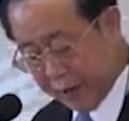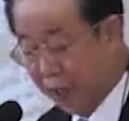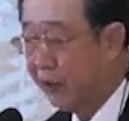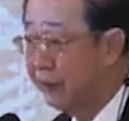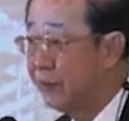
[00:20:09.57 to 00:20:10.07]

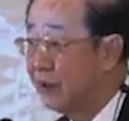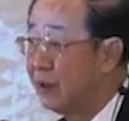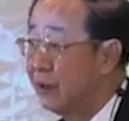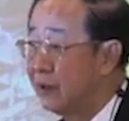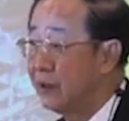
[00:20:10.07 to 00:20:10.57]

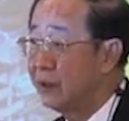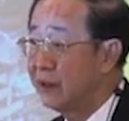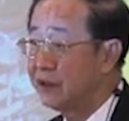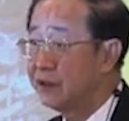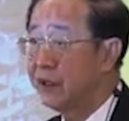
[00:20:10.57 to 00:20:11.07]
However,
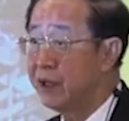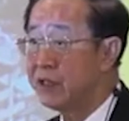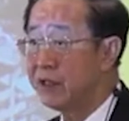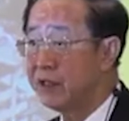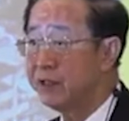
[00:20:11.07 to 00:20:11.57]
the
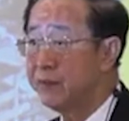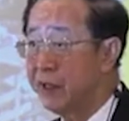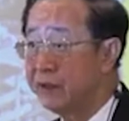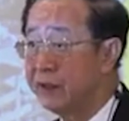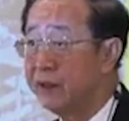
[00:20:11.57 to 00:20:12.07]
situation
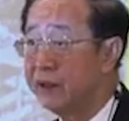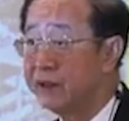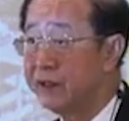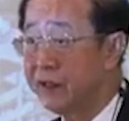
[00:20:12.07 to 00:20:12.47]
is